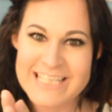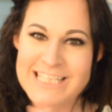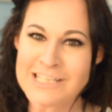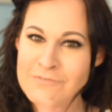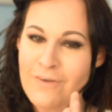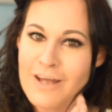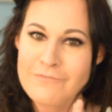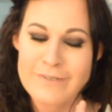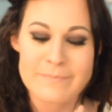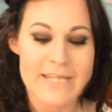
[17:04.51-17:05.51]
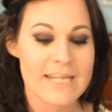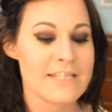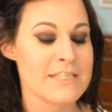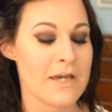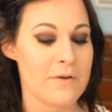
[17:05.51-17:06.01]
This is fun for me.
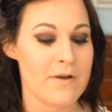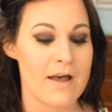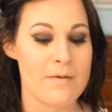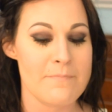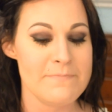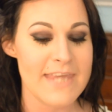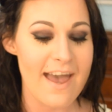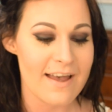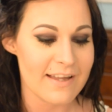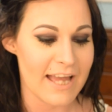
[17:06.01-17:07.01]
So, yeah,